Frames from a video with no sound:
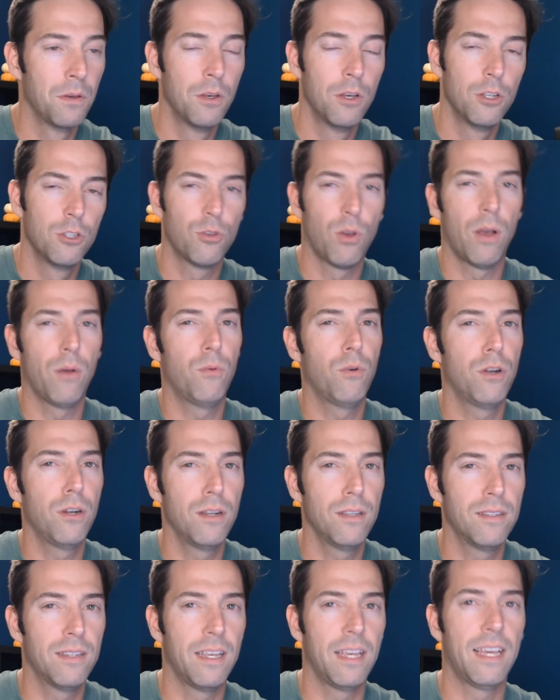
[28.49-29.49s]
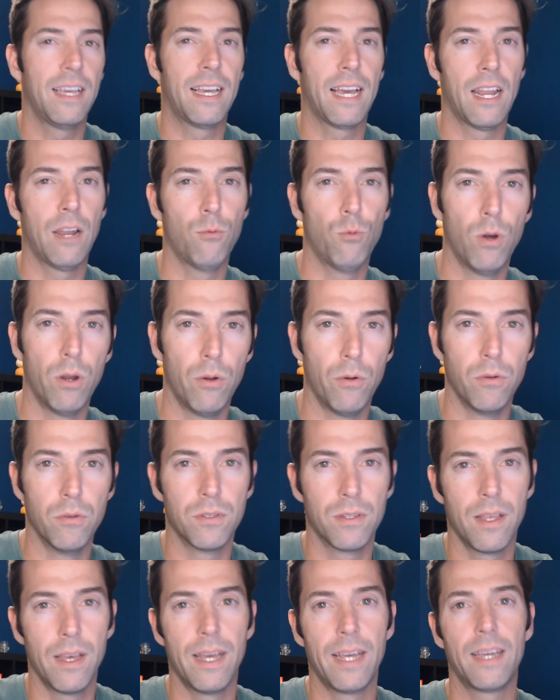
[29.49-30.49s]
So I wanted to see kind of what it was
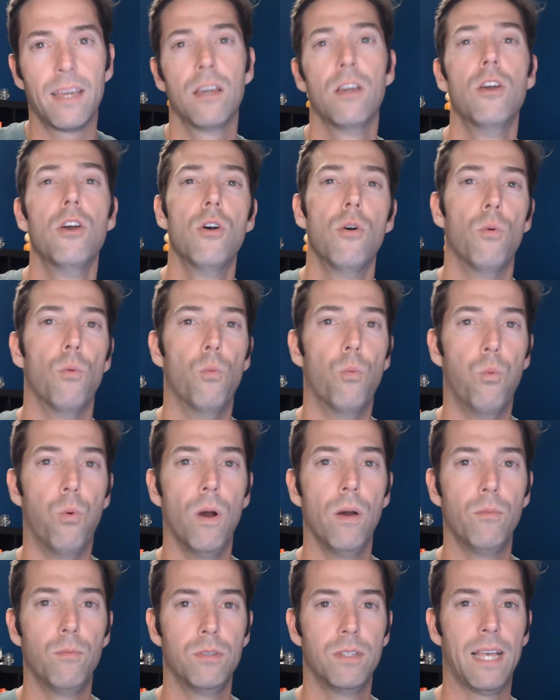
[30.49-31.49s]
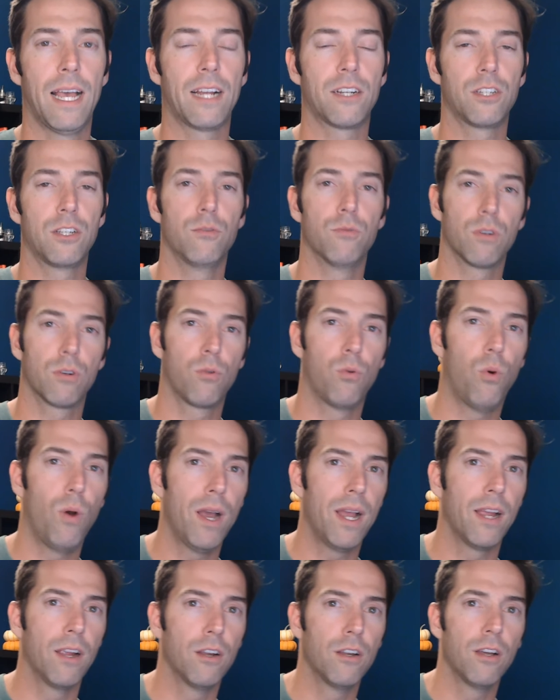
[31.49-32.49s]
like, what was actually
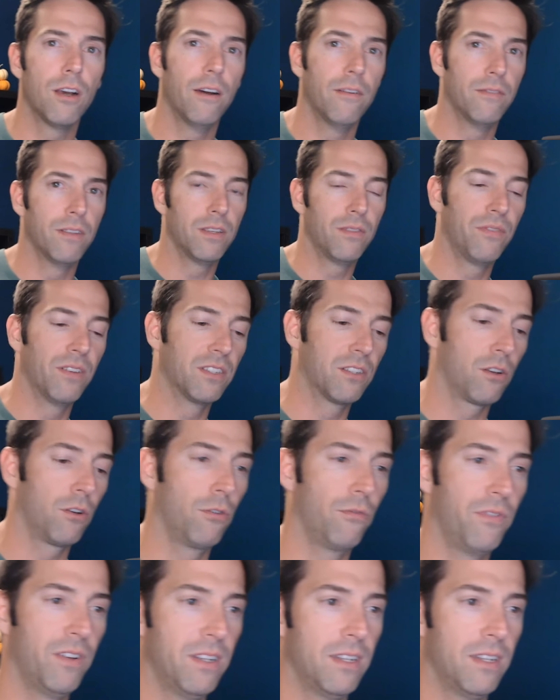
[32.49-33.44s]
required of this physical fitness